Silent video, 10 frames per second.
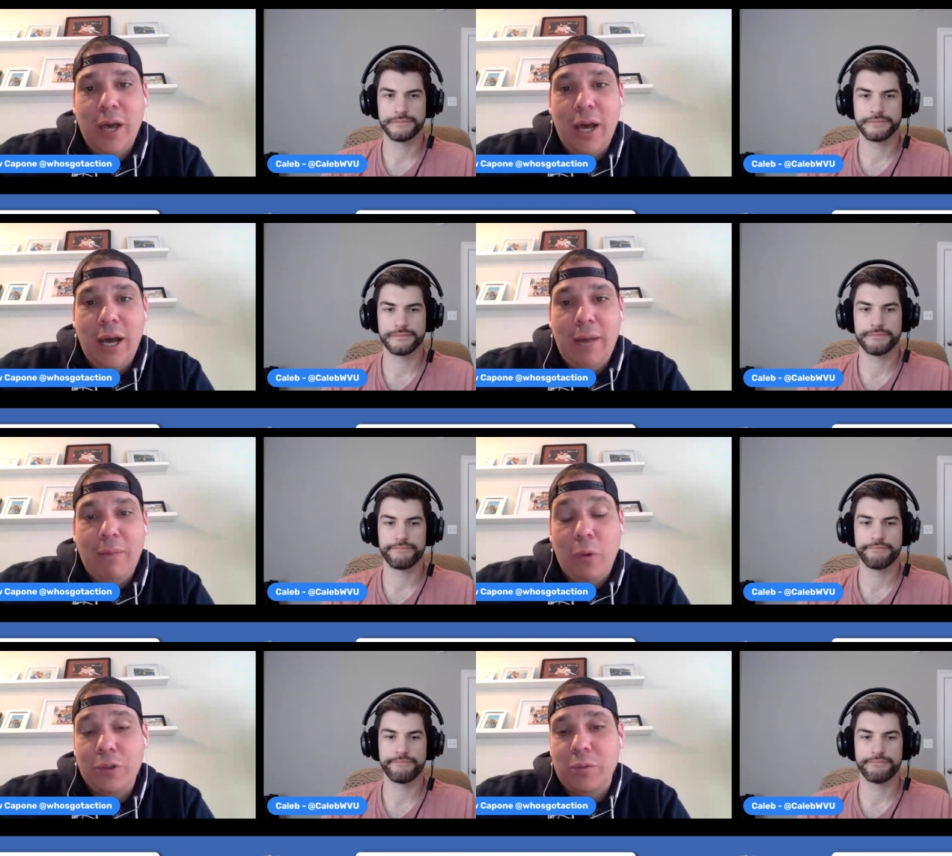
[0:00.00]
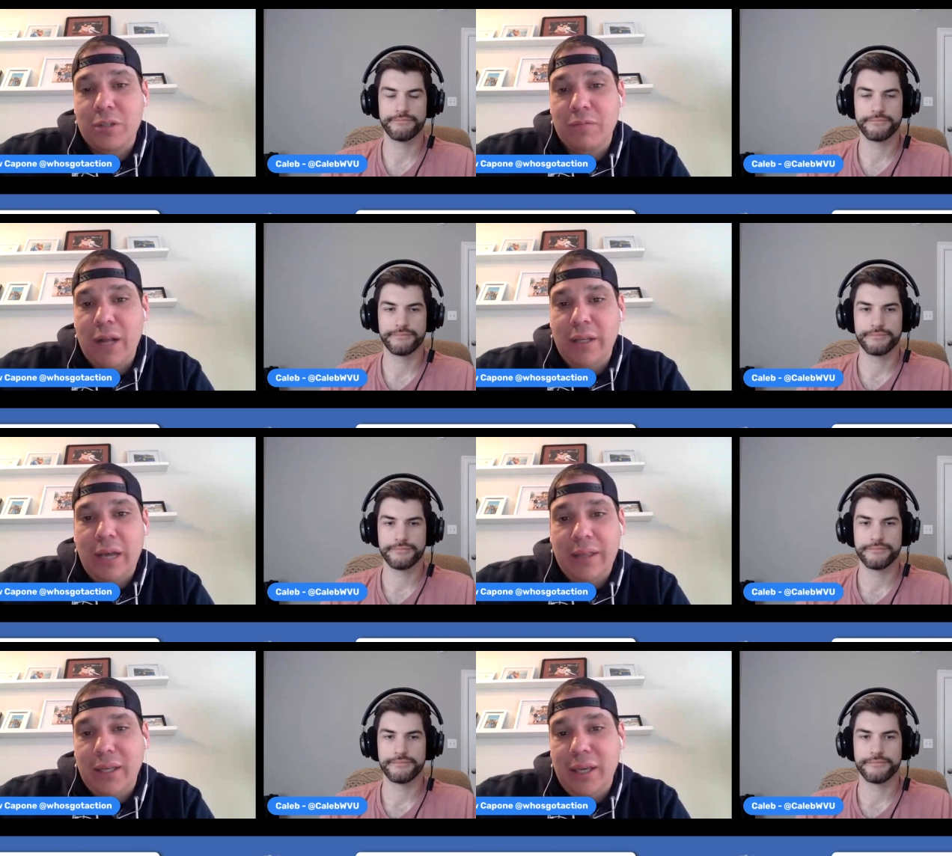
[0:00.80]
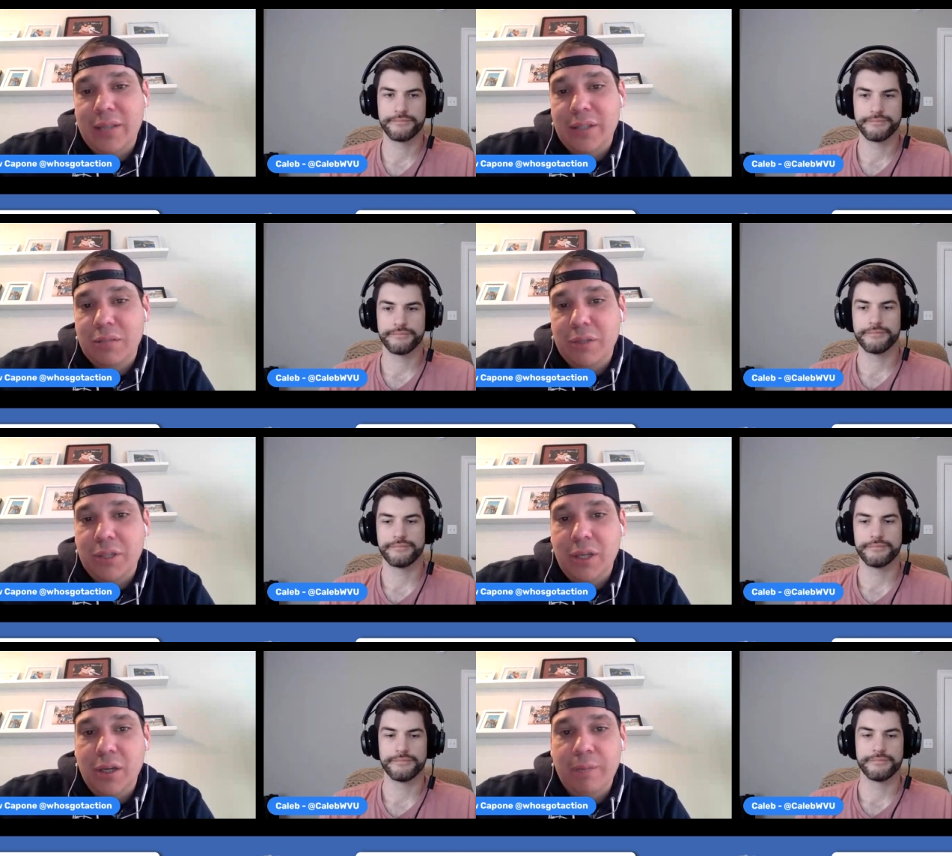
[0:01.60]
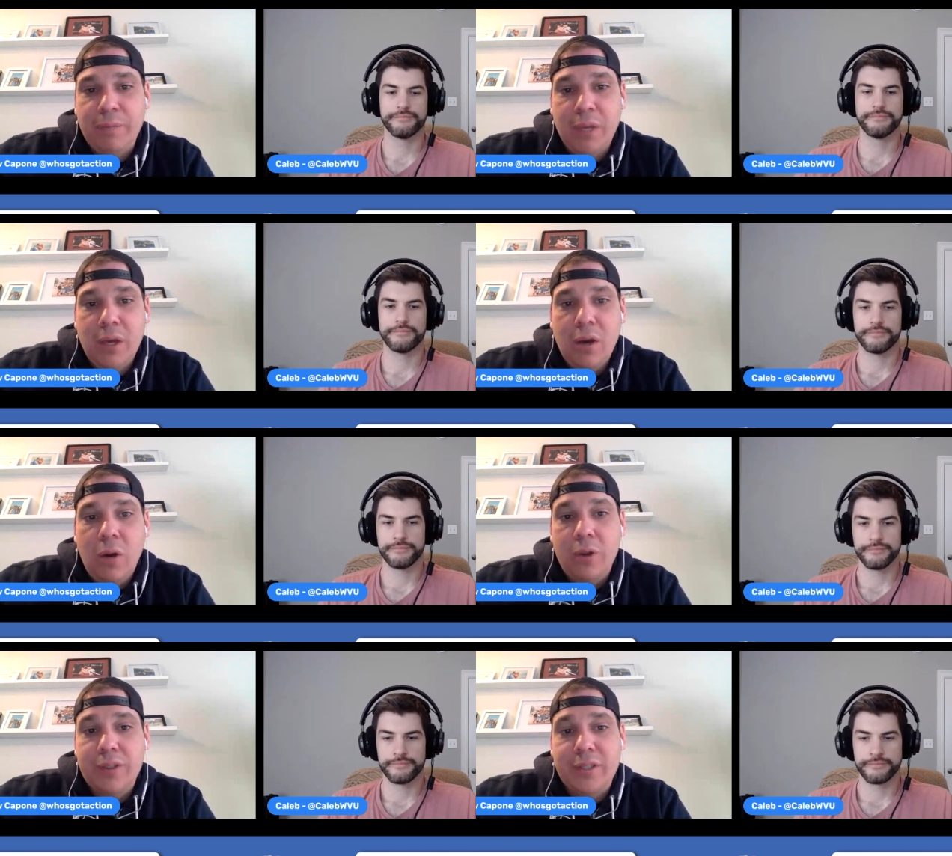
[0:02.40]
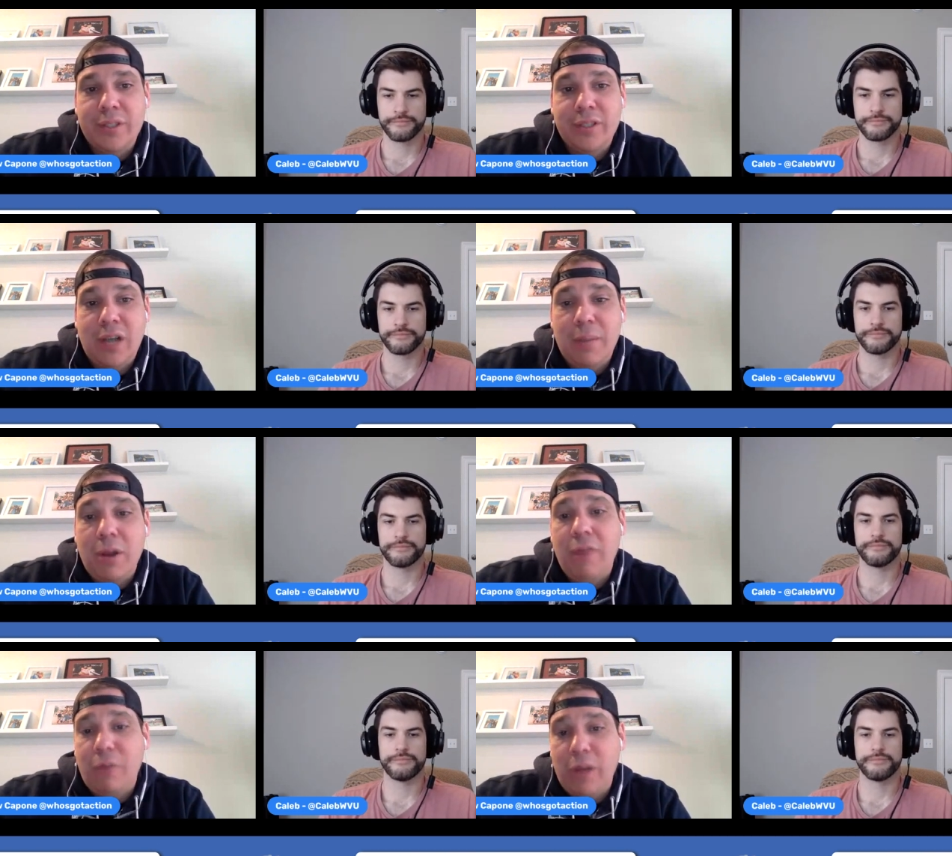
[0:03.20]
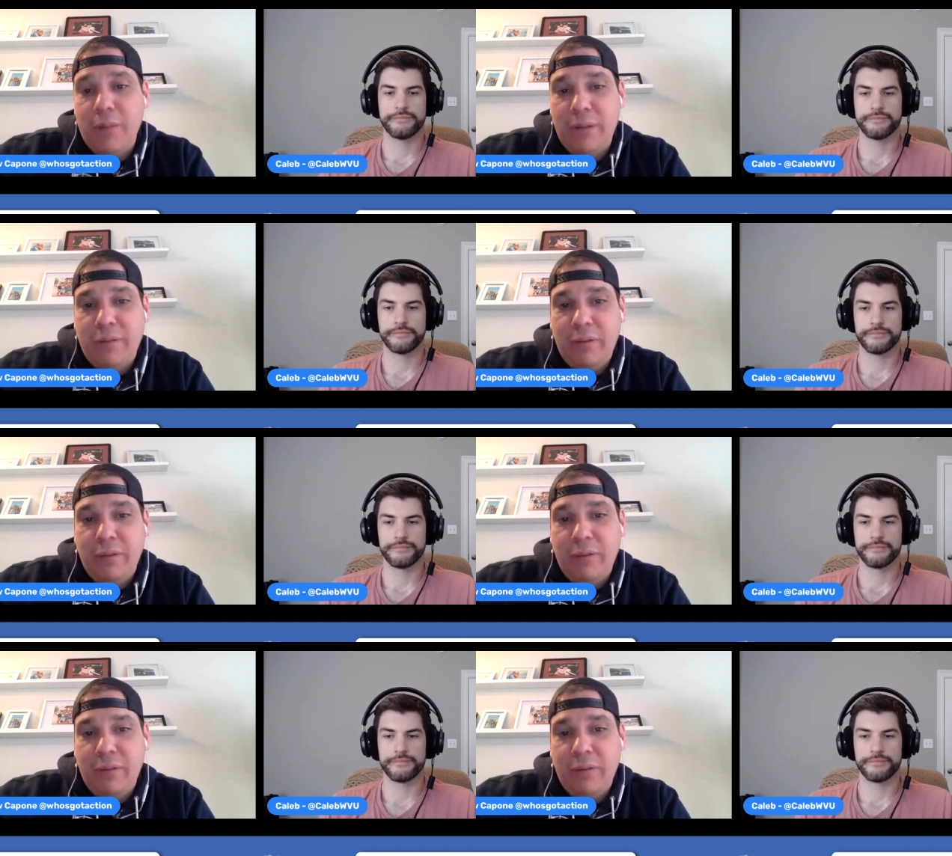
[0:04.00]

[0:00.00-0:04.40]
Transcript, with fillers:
Speaker 1: Um, horse wasn't ready. I think Yates is reaching here. Horse is coming off quite a bit of a